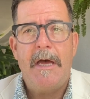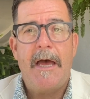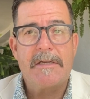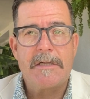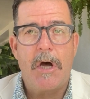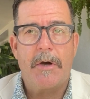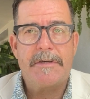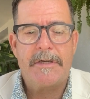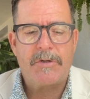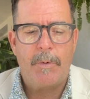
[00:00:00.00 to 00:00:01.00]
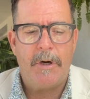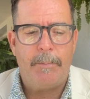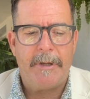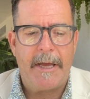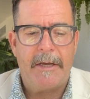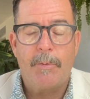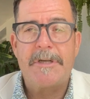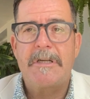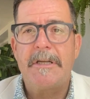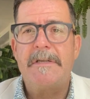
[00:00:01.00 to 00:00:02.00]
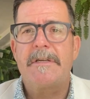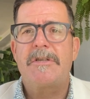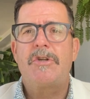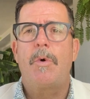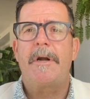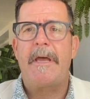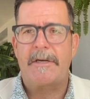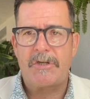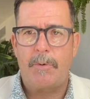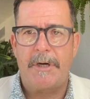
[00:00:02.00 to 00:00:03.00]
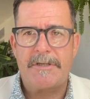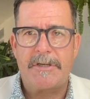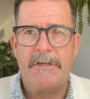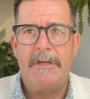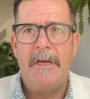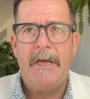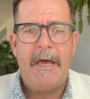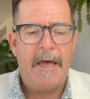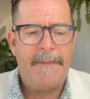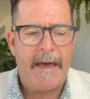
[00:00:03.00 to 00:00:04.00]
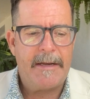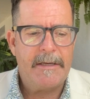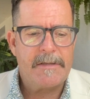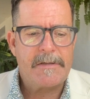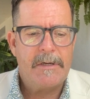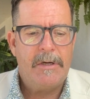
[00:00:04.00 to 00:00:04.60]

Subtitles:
as long as it's well planned, which leads us to our next question. And that is,